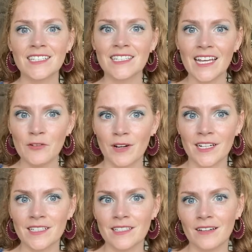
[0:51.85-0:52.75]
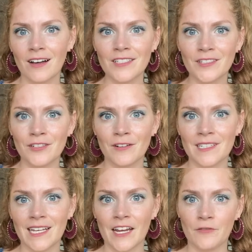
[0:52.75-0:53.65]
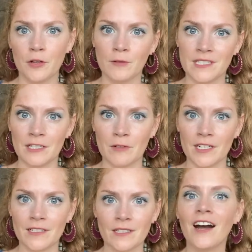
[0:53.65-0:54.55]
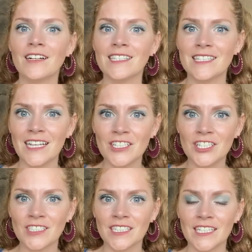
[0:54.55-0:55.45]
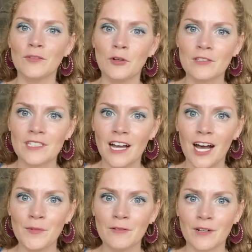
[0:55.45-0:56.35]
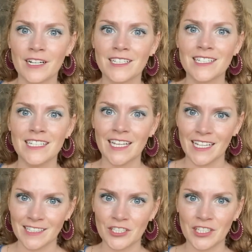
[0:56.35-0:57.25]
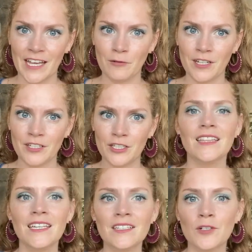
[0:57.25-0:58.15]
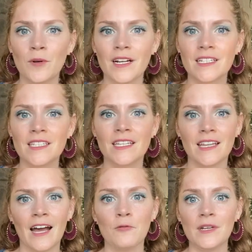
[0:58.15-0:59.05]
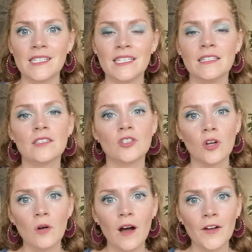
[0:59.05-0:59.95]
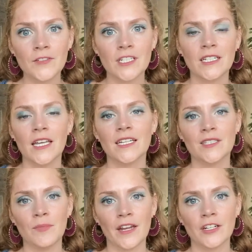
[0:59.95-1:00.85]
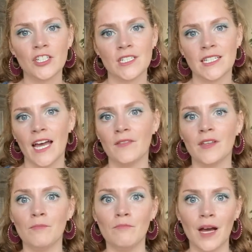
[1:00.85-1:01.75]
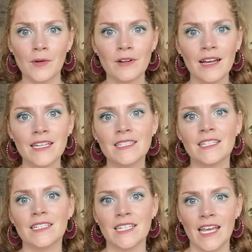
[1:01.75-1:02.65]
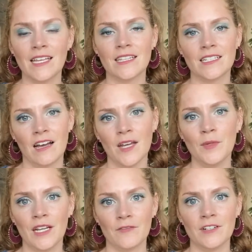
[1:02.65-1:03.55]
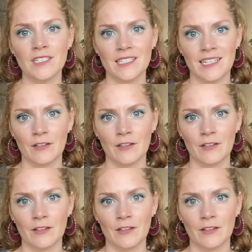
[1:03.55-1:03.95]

Sight words, also known as high-frequency words, are essentially the most common words in the English language. These are words that we see so often it is better just to have them memorized than take the time and effort to sound